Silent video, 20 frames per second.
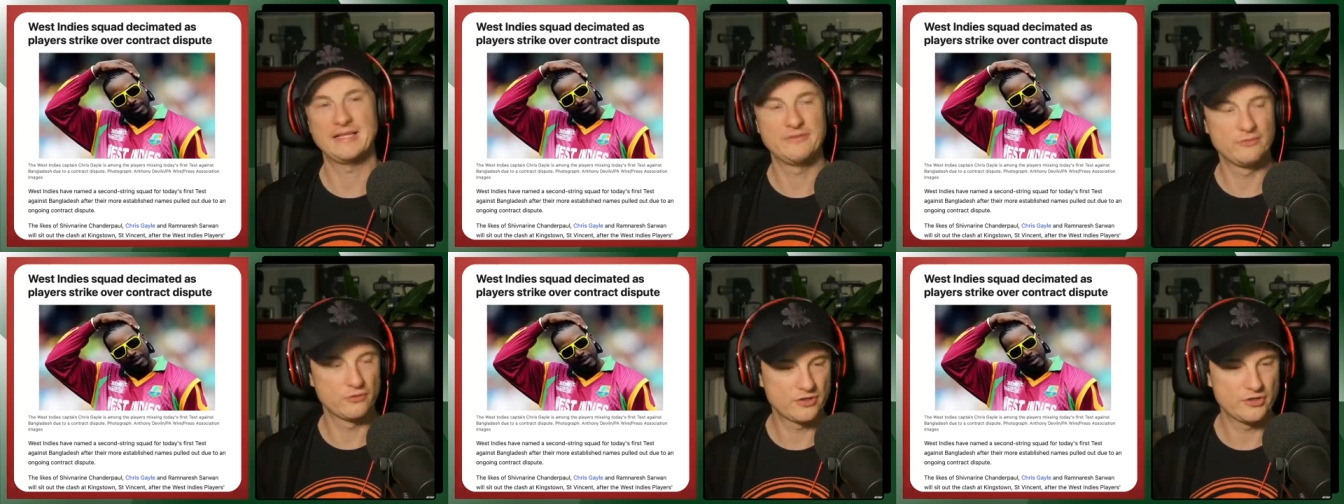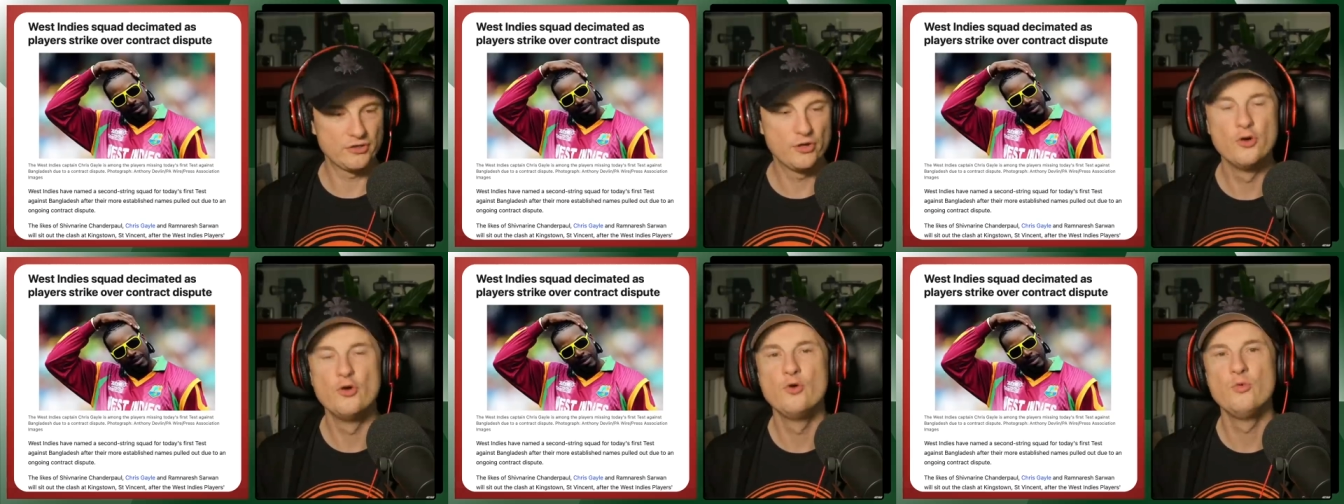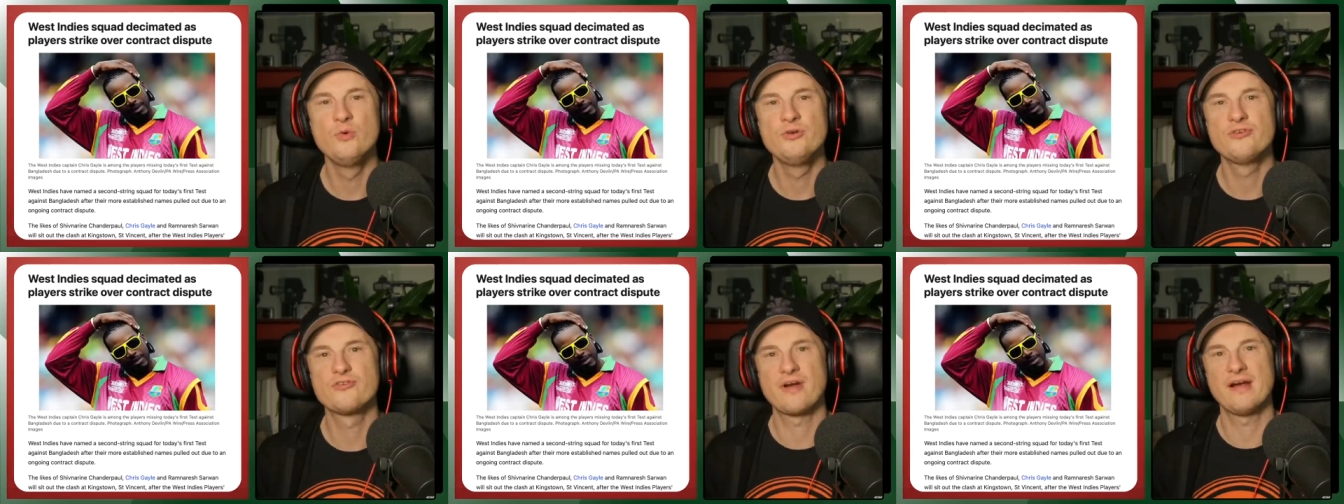And look at who
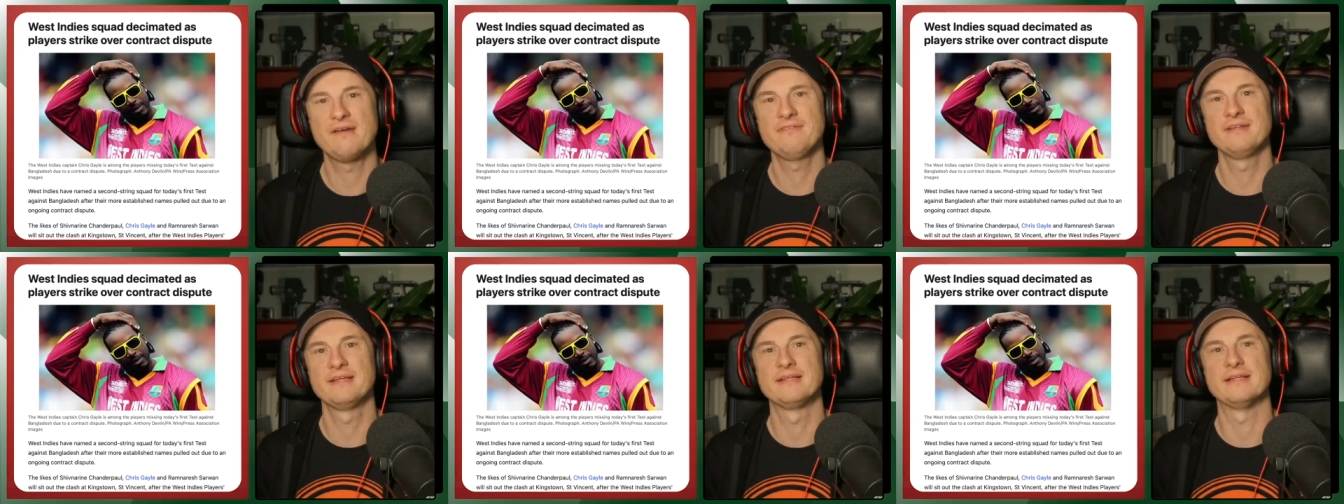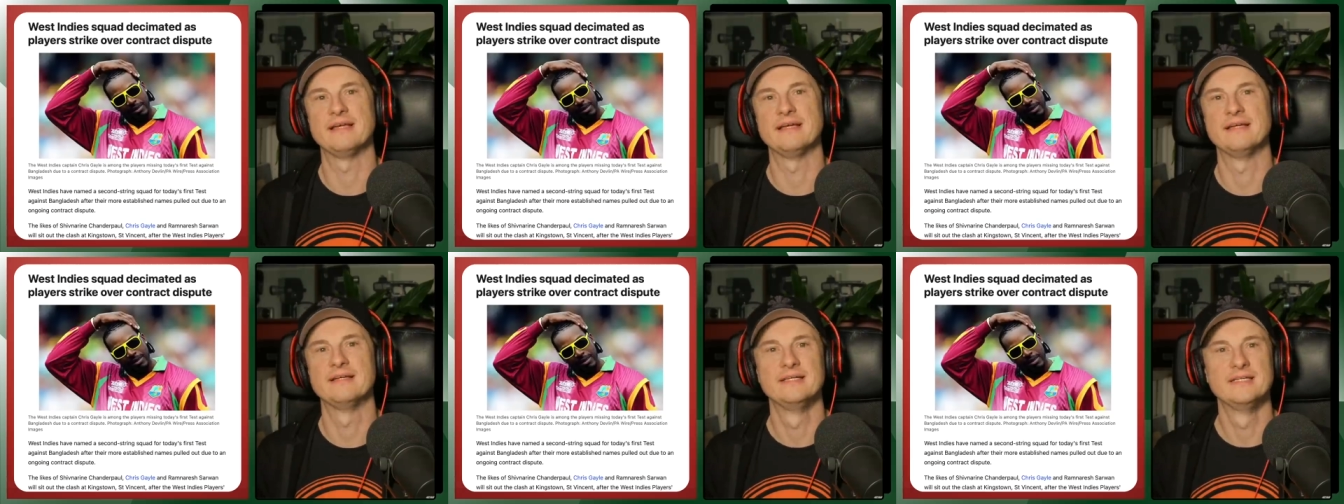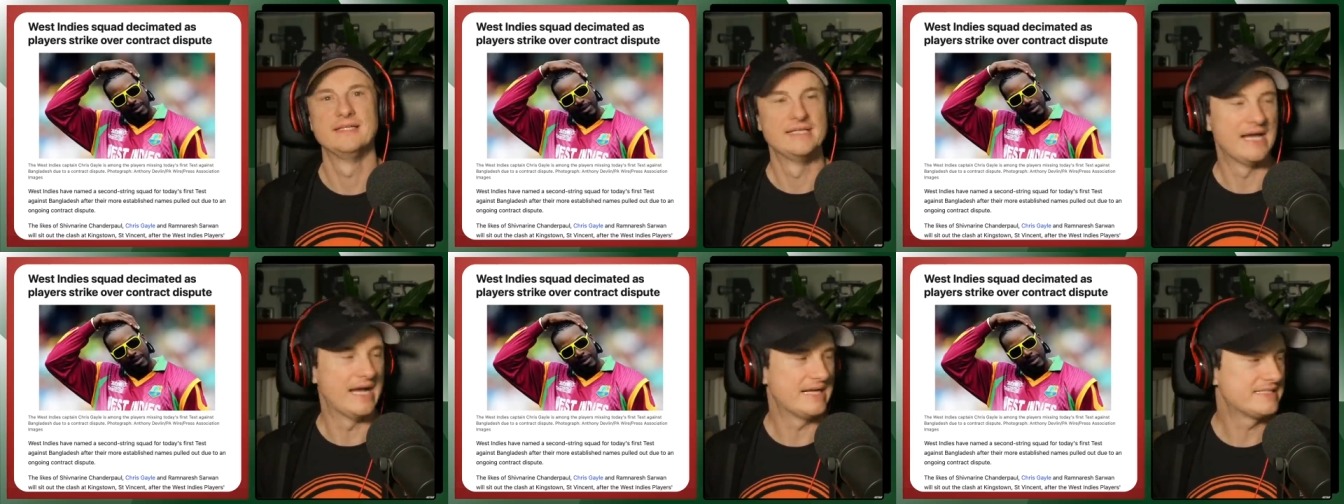was travelling them.
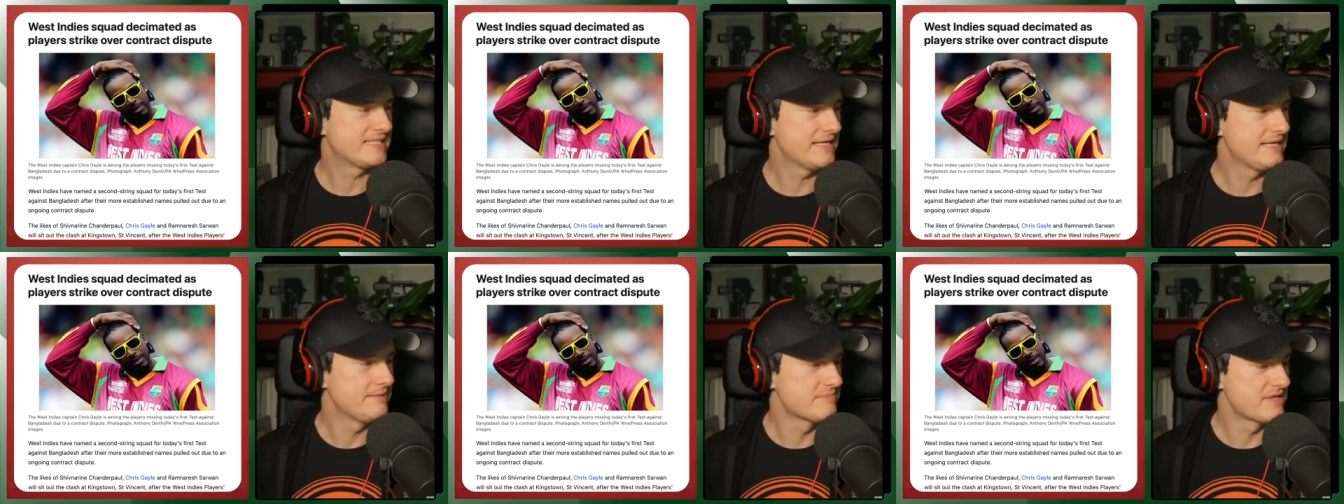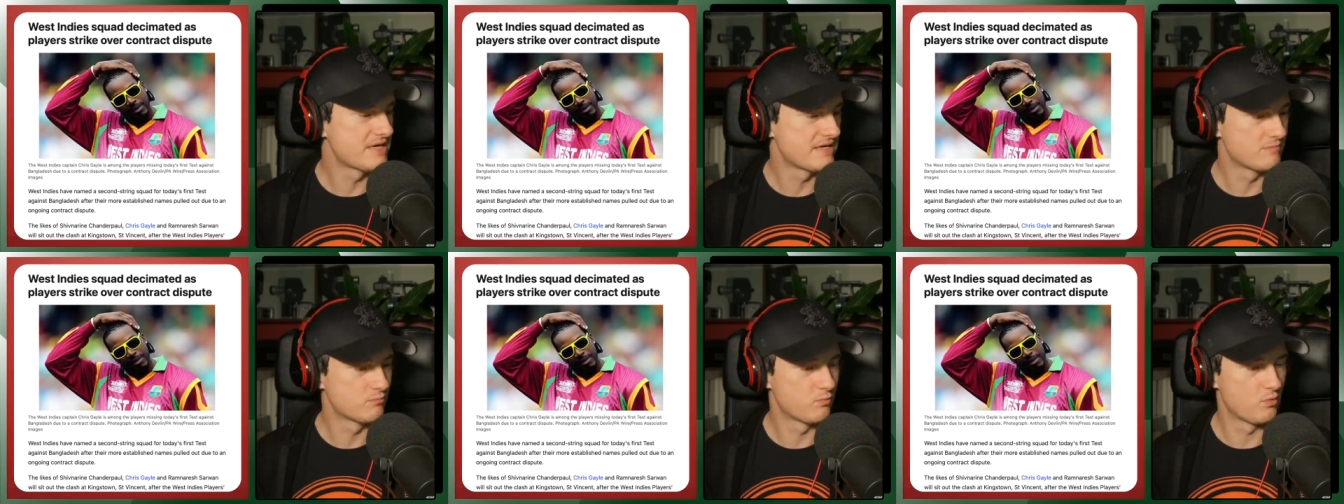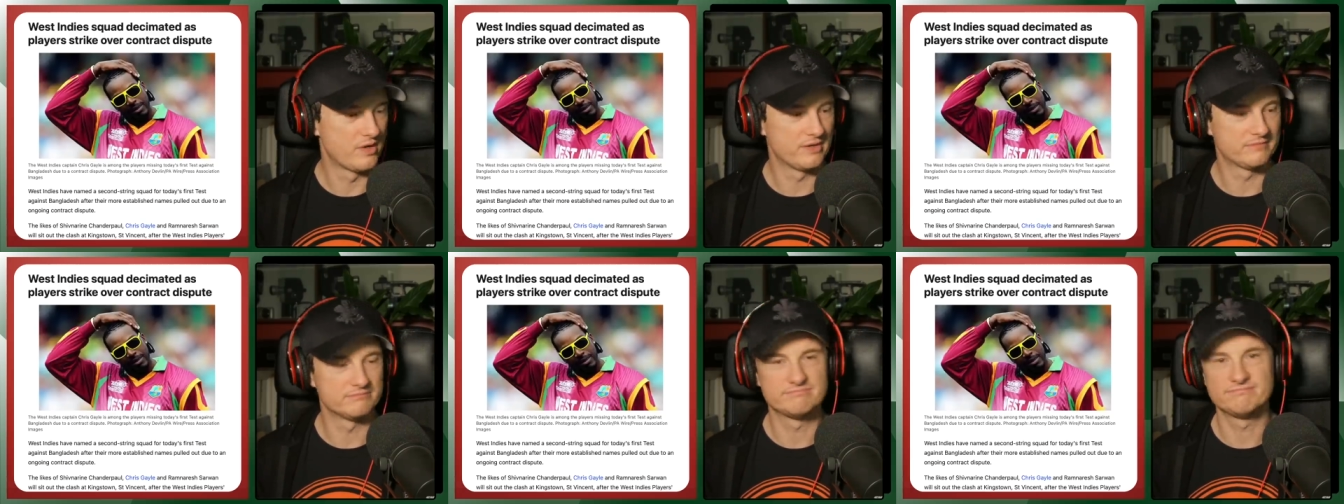A team that had
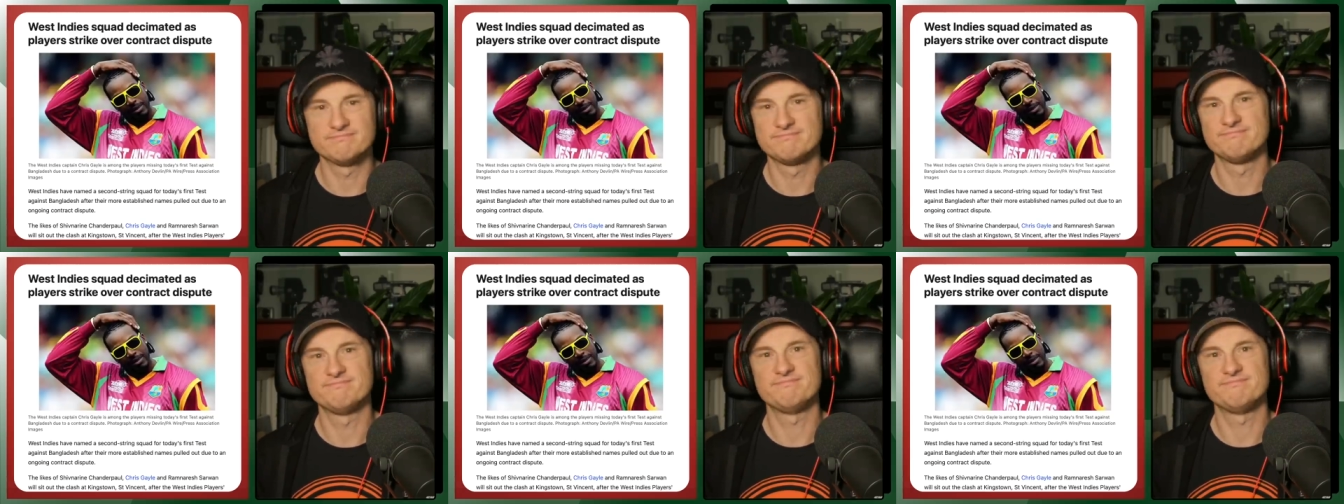won